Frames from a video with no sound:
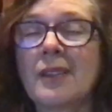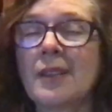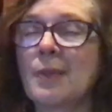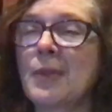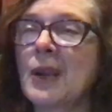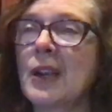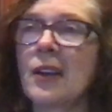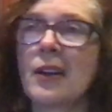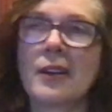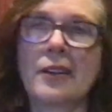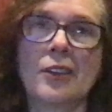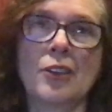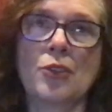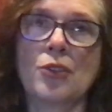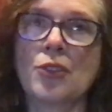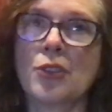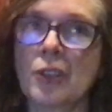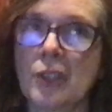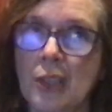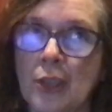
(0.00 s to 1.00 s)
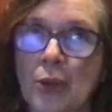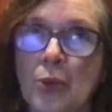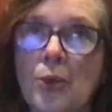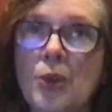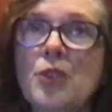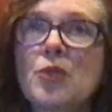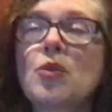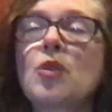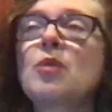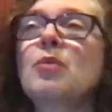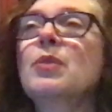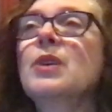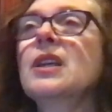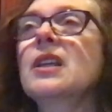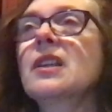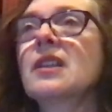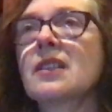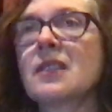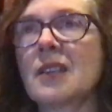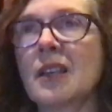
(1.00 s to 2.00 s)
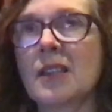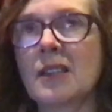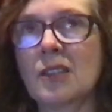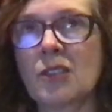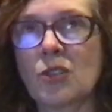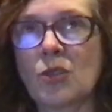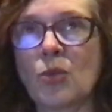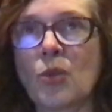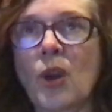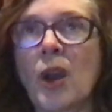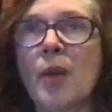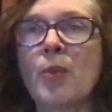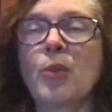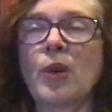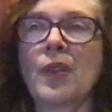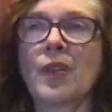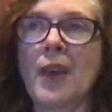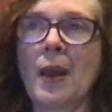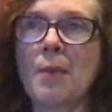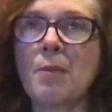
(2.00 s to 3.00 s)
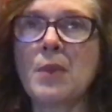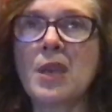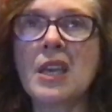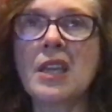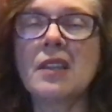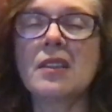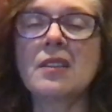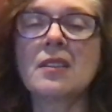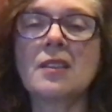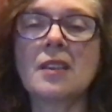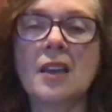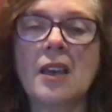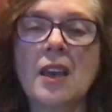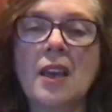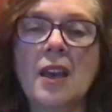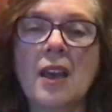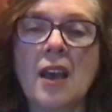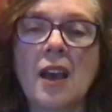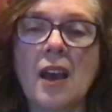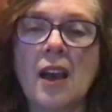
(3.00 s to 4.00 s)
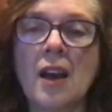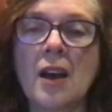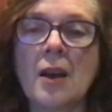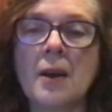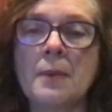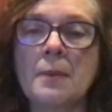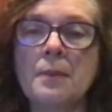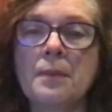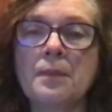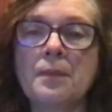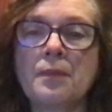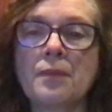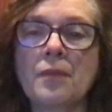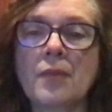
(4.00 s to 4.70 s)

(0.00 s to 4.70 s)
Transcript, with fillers: The parent usually agrees with me because I describe what that means. Um,